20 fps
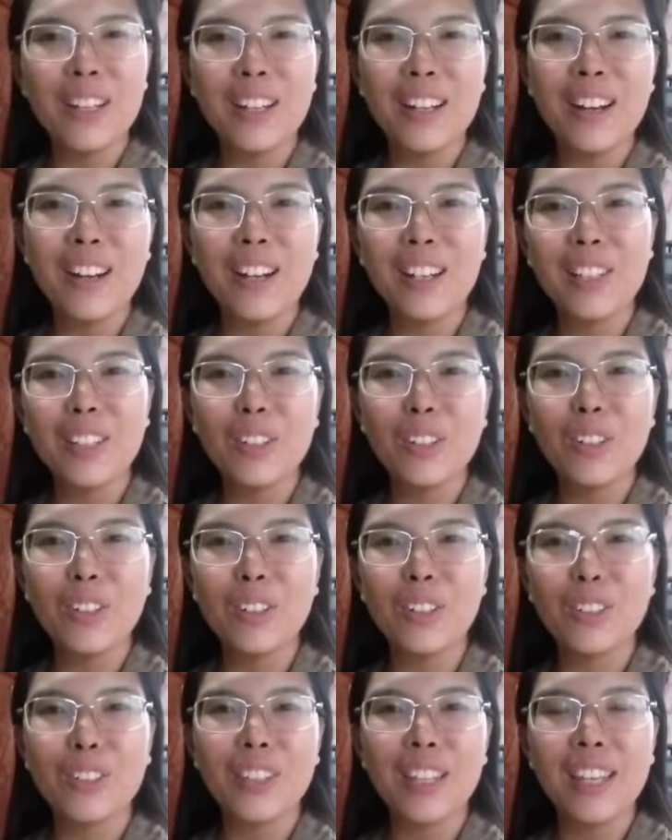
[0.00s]
Kuya
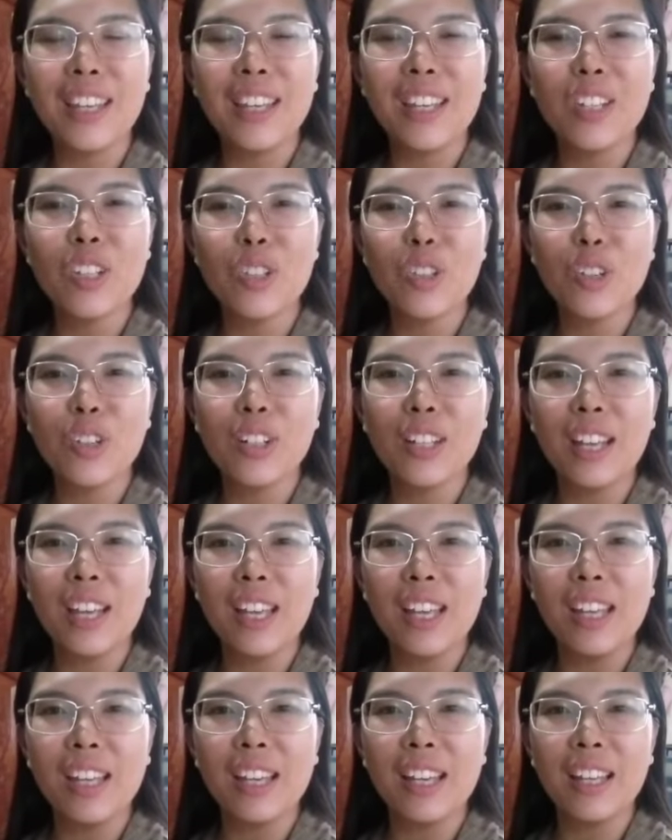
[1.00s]
Cardo. Today is your
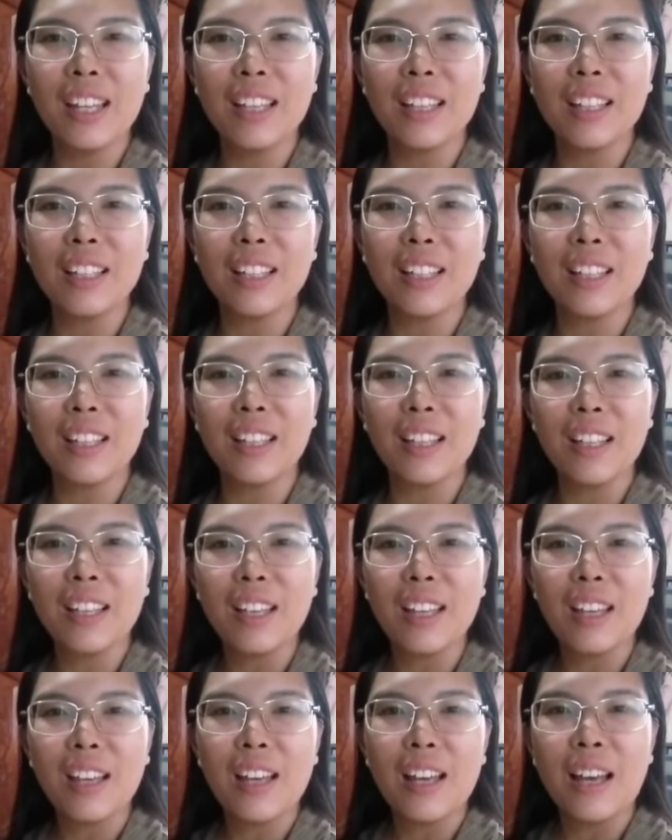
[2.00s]
day and
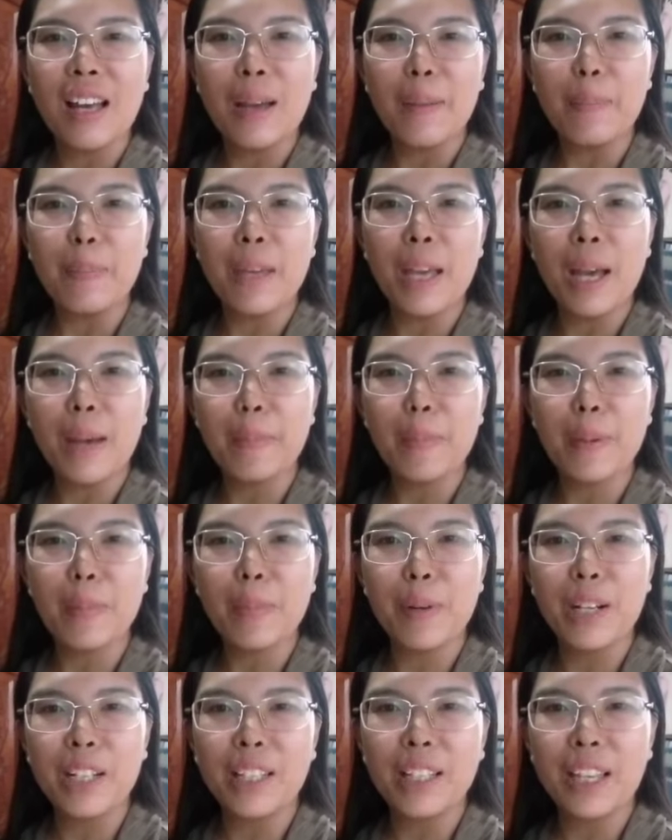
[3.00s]
happy
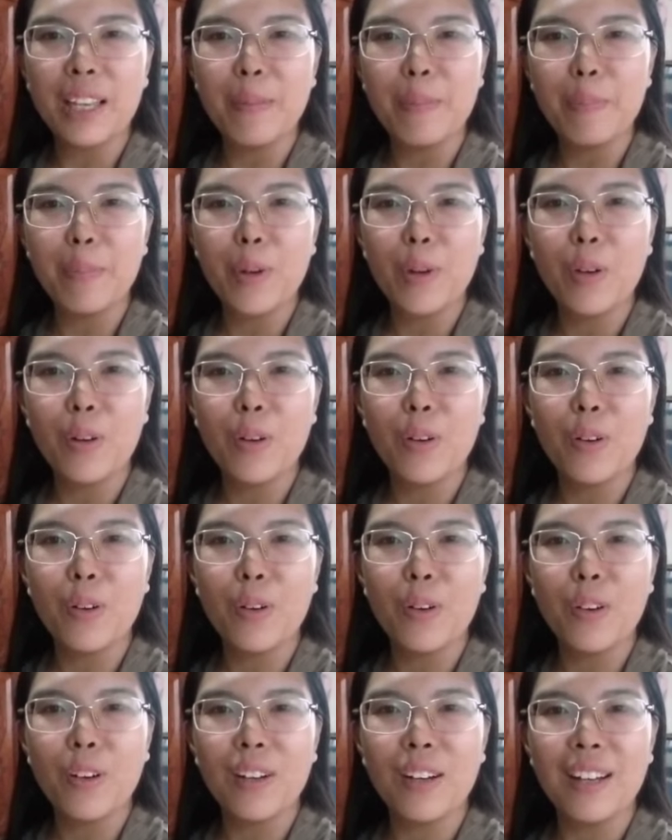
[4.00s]
birthday
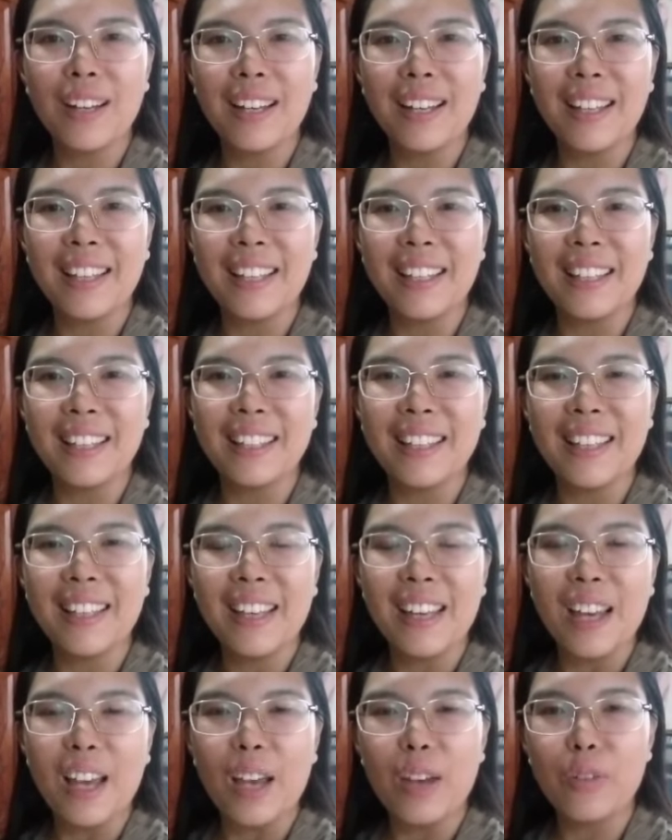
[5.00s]
po. And
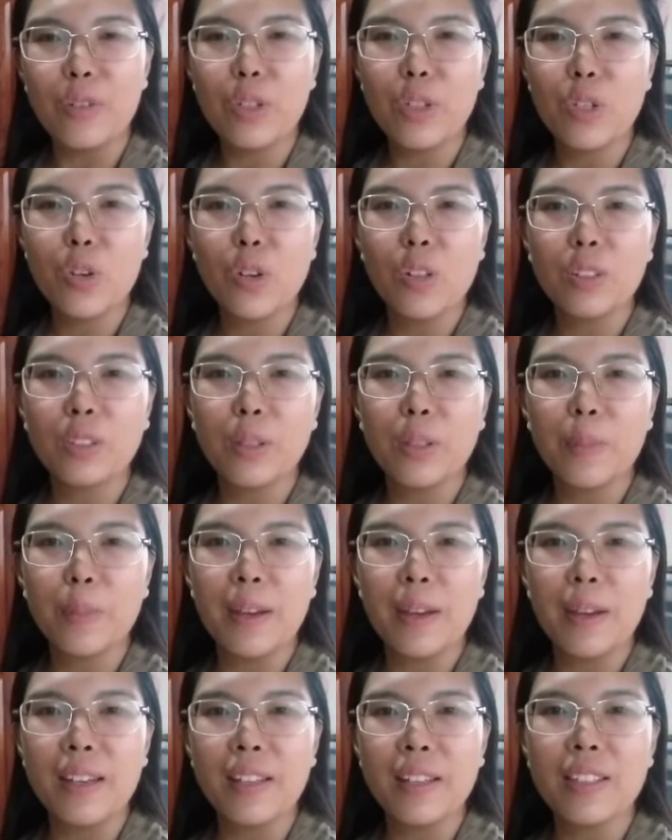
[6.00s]
I wish you all
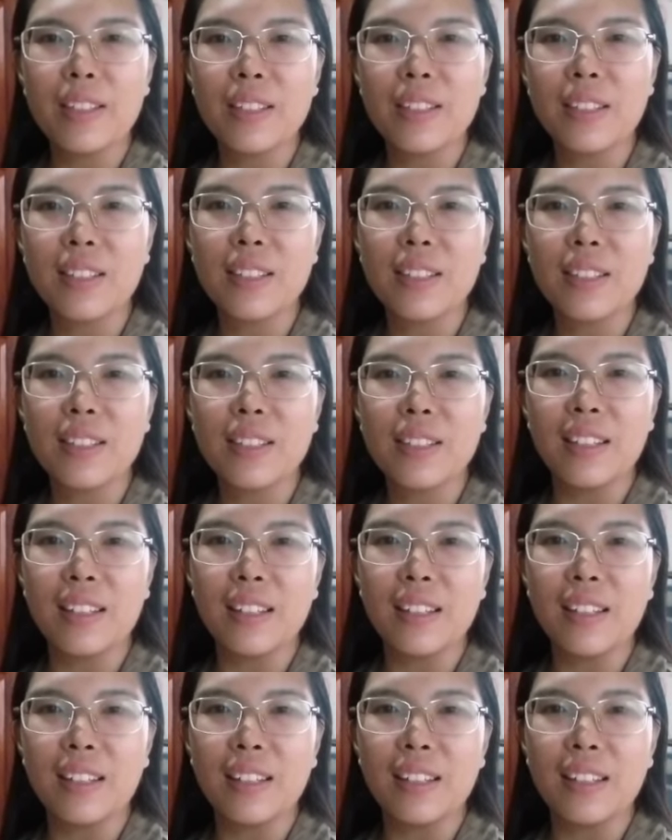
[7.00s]
the best.
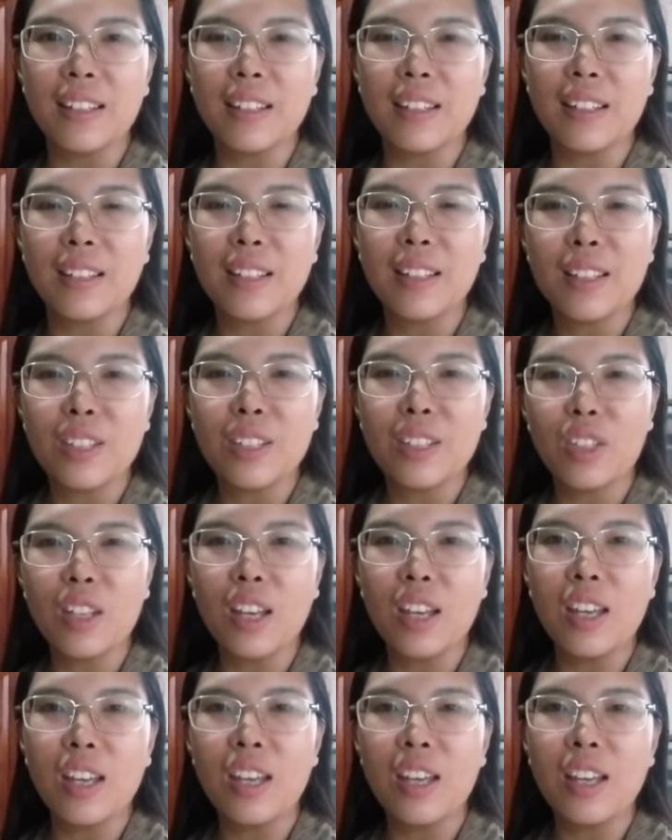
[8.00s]
And
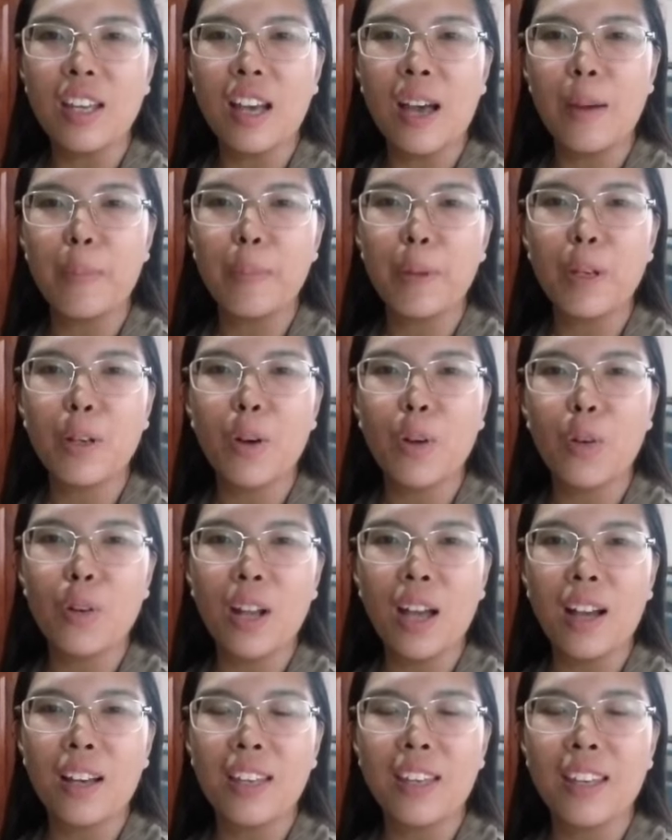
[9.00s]
stay happy
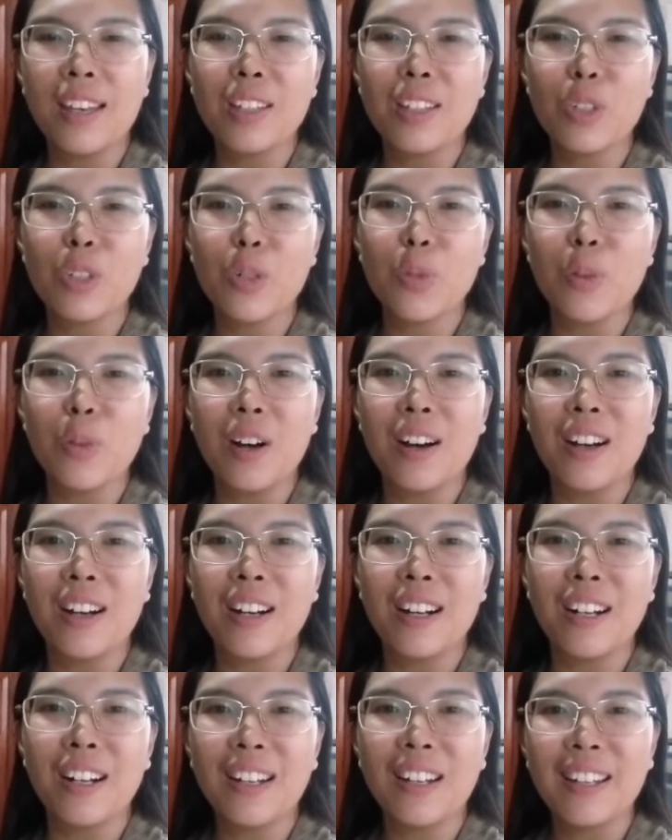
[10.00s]
go lucky as you
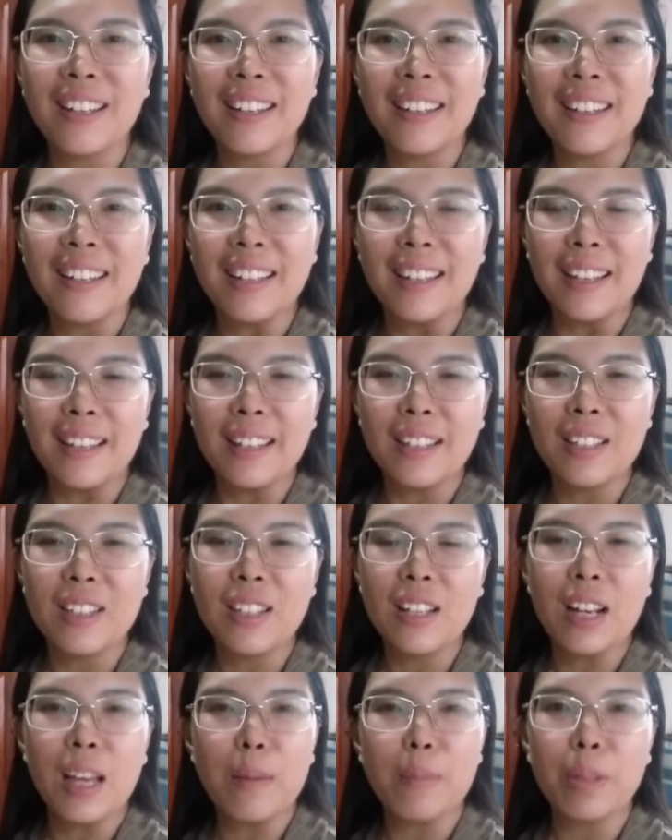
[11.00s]
are, and
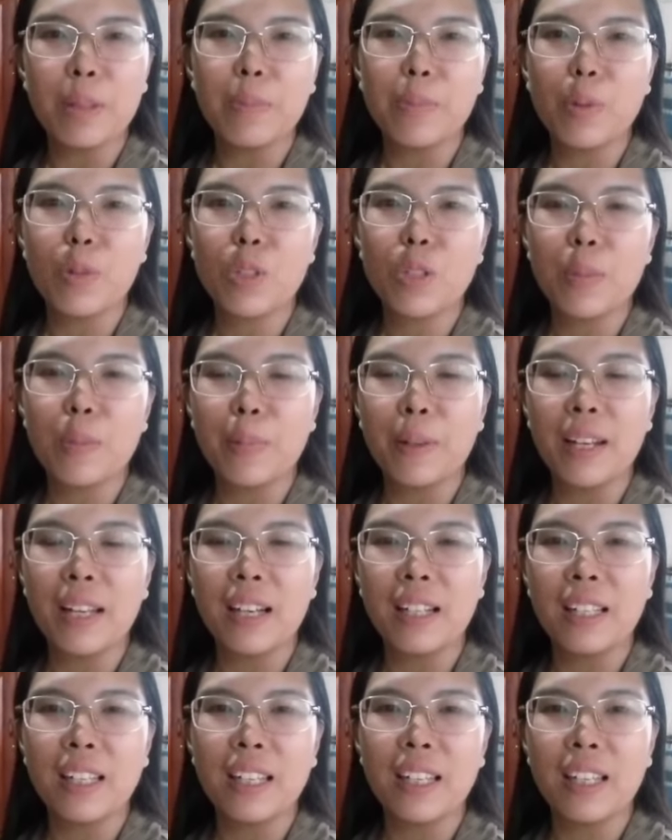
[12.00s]
salamat po sa
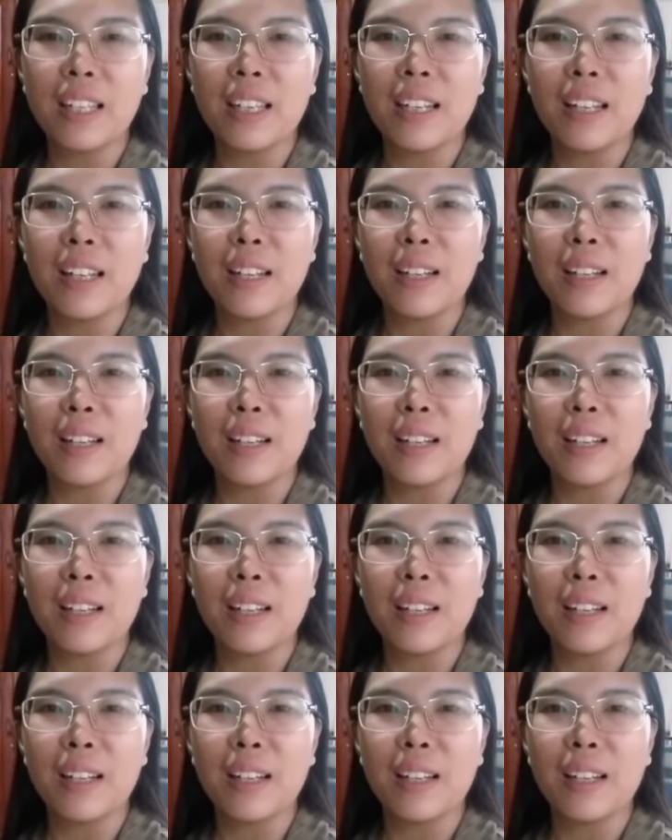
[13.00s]
palaging